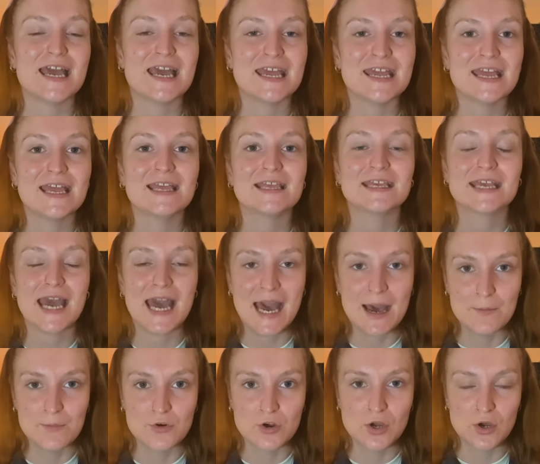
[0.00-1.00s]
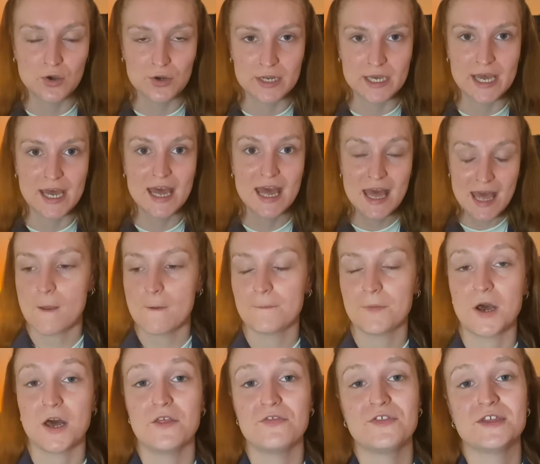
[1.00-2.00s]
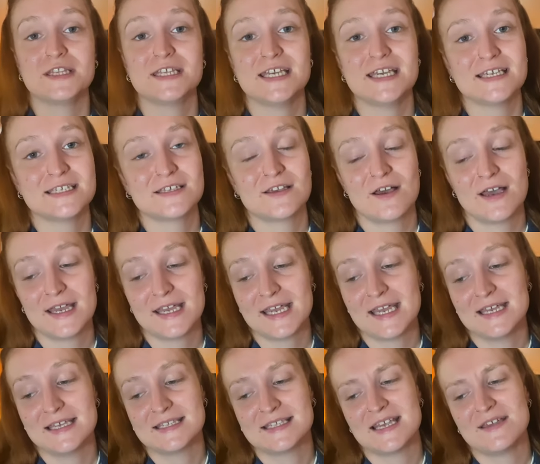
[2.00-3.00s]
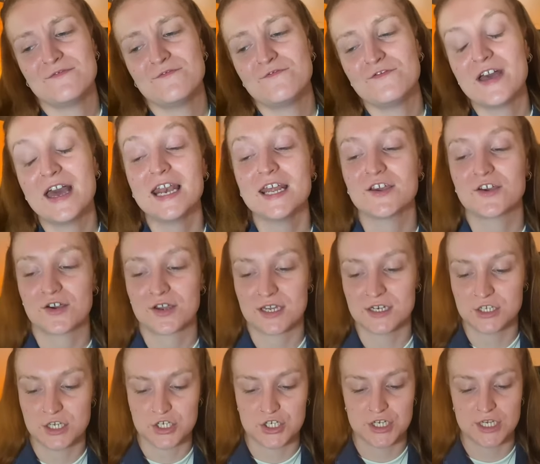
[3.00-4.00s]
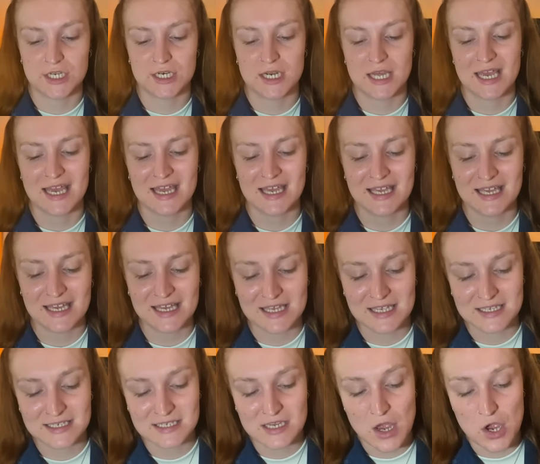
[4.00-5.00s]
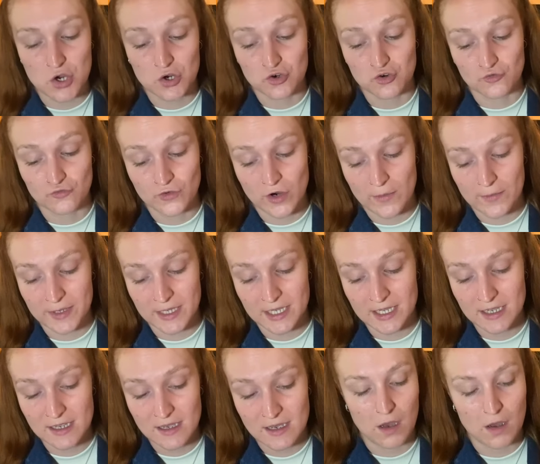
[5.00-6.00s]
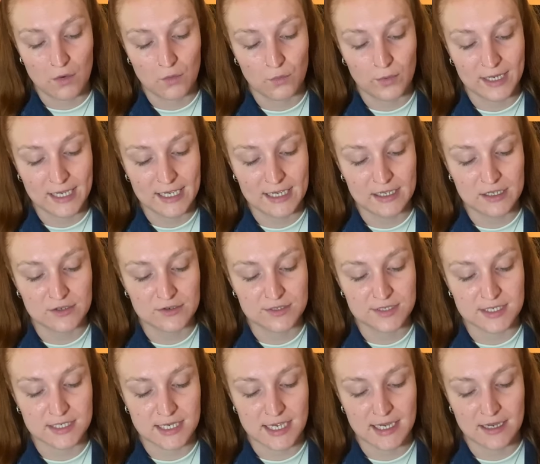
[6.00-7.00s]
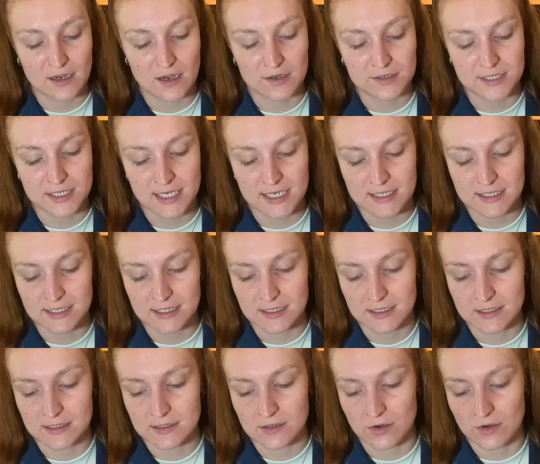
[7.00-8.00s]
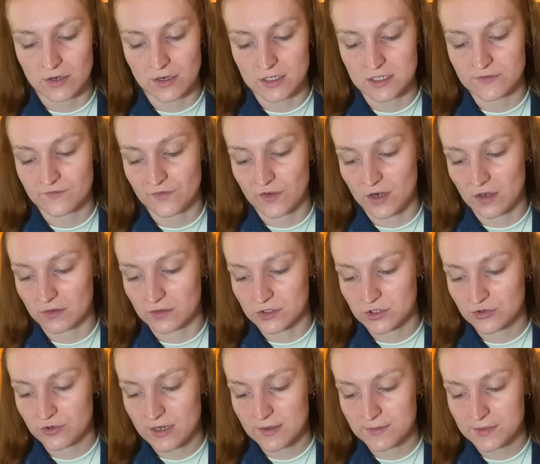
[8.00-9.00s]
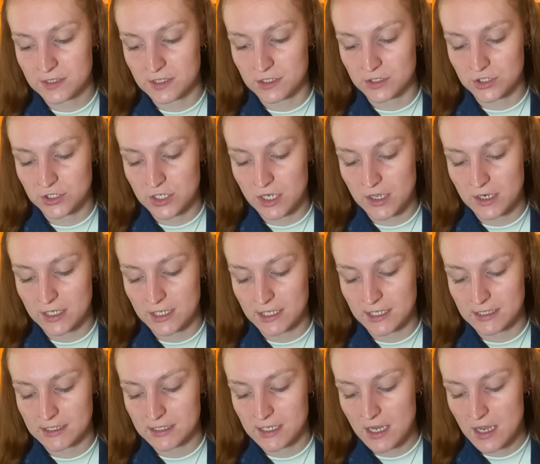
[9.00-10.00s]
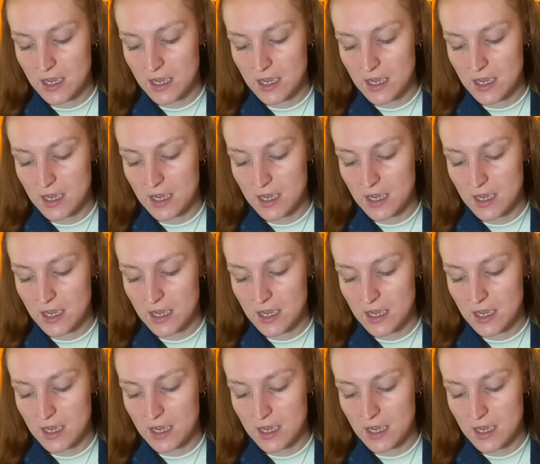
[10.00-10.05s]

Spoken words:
a camera on it. But the DSi is in fairly good condition. It is grubby. We used to take our DSs on us for long trips and journeys.